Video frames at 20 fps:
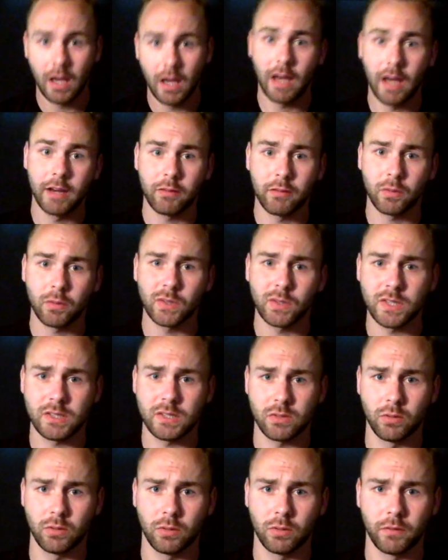I never went to
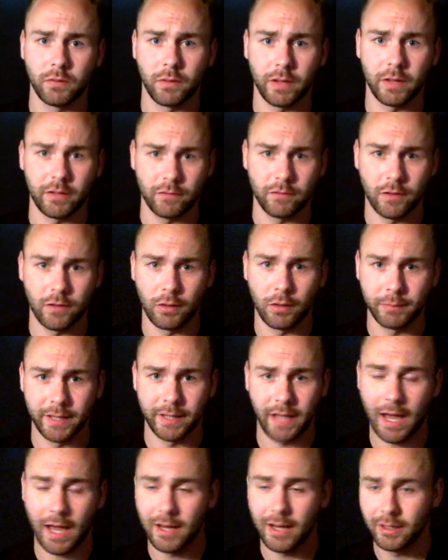school for like
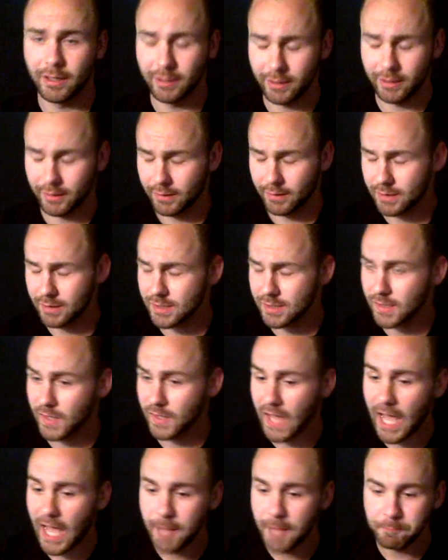filming, editing, this and
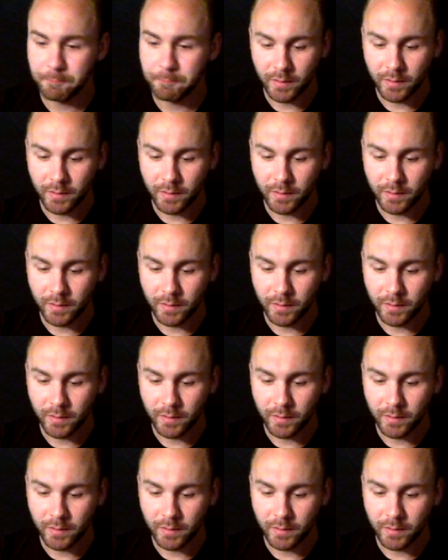that.